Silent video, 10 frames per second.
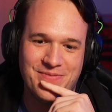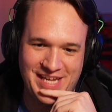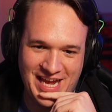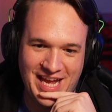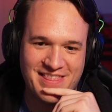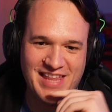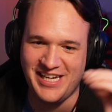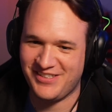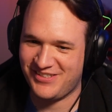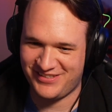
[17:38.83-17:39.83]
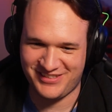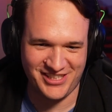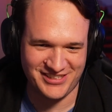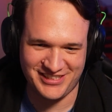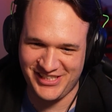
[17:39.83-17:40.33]
Yeah, and they
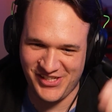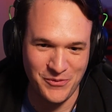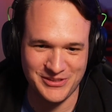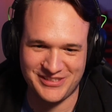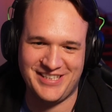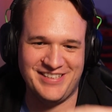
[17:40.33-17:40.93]
just used it.